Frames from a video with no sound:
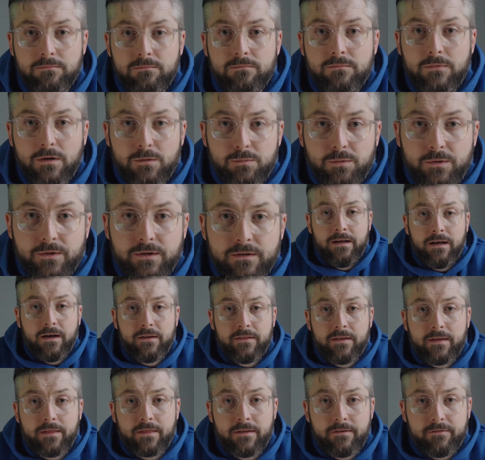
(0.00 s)
I would. I
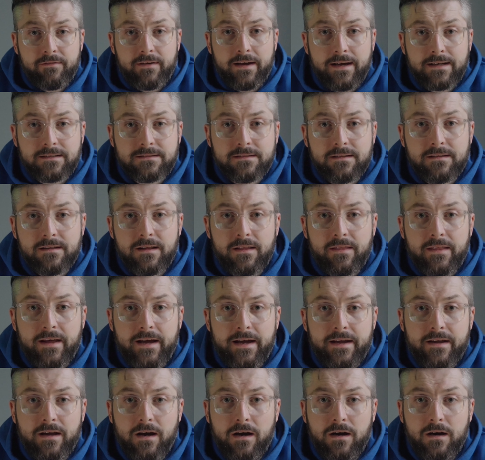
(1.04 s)
think the fact that
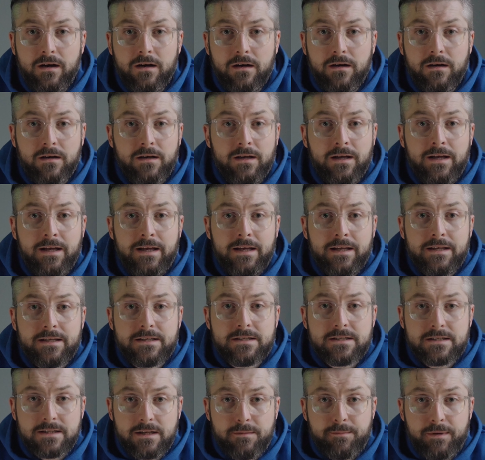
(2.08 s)
they are
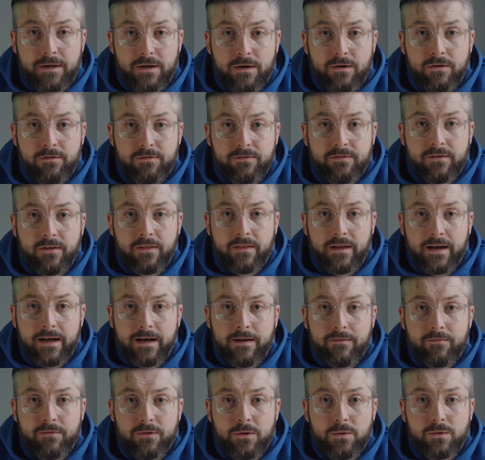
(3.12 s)
slim enough that
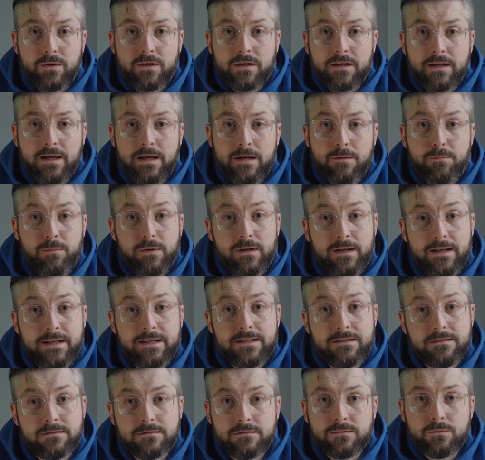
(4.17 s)
you can keep at
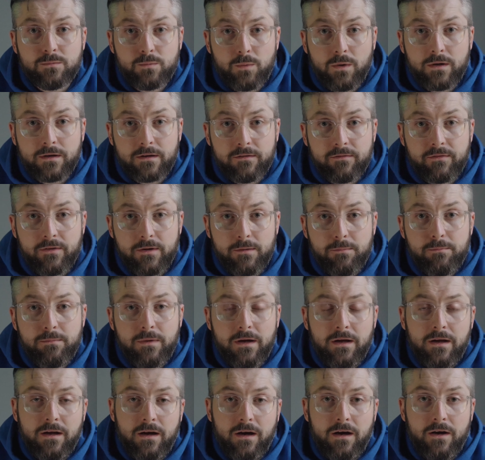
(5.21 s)
least one of them
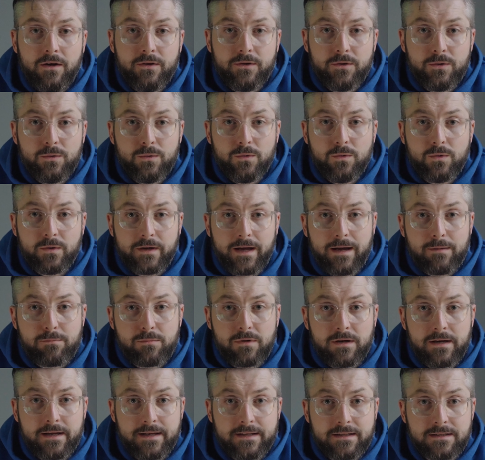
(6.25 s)
on your camera
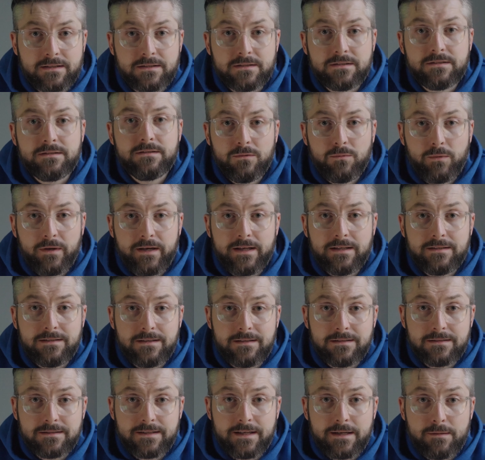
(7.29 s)
lens when it's in
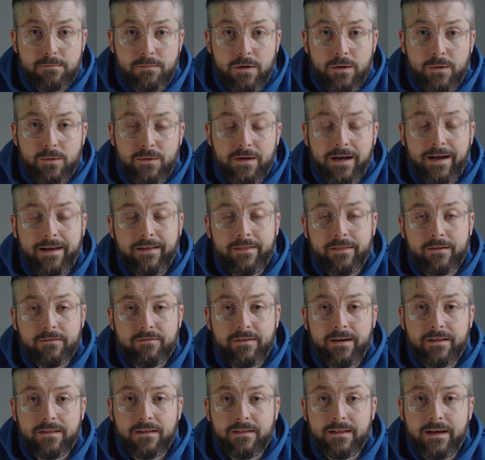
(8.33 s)
sleep mode, and the
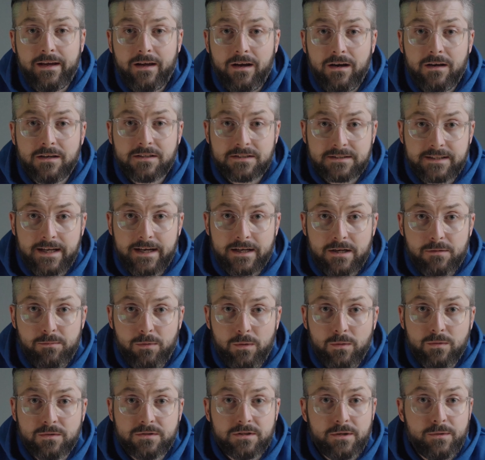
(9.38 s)
fact that they are
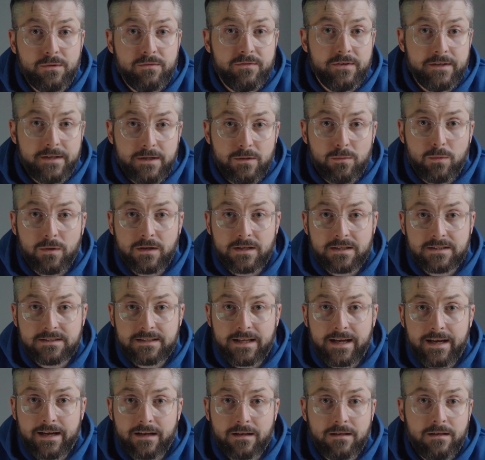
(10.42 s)
stackable, so if you did want to
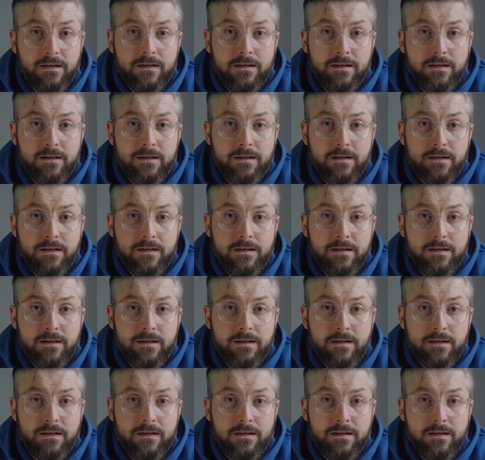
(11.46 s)
stack